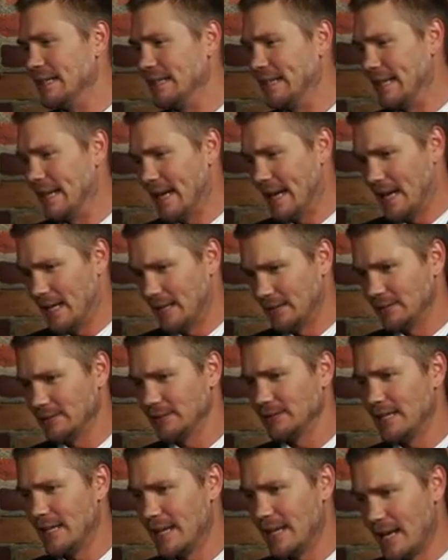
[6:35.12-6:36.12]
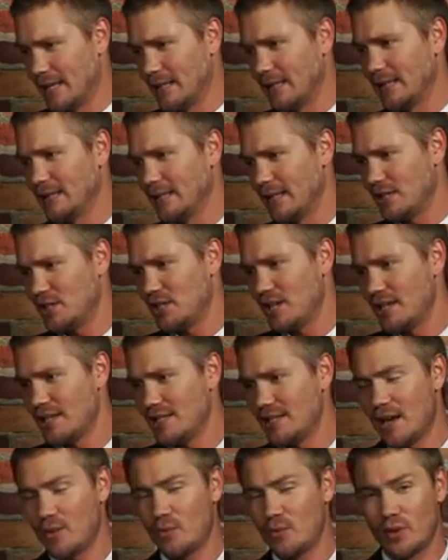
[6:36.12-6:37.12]
Yeah. And let's
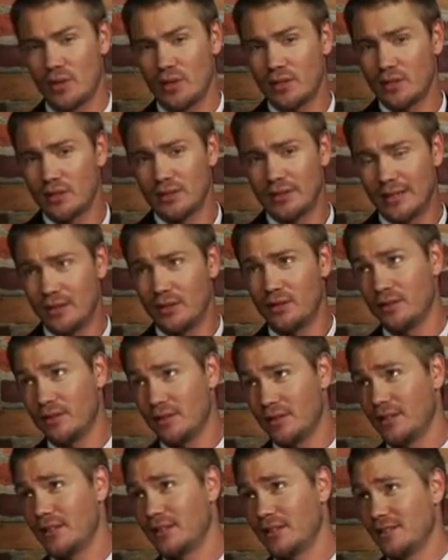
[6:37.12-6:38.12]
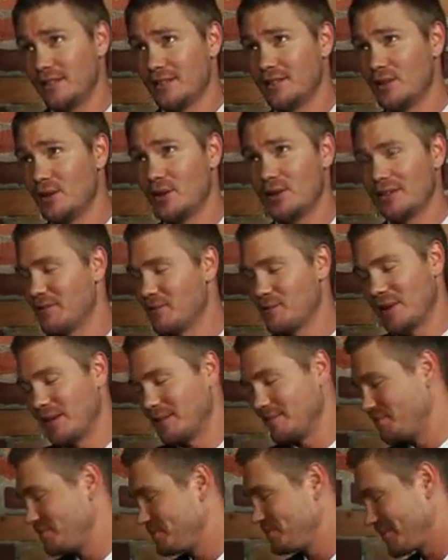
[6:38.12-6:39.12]
change that word little in the whole, never
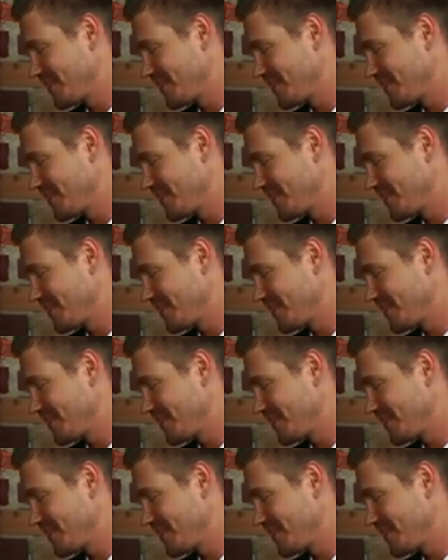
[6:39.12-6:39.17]
mind.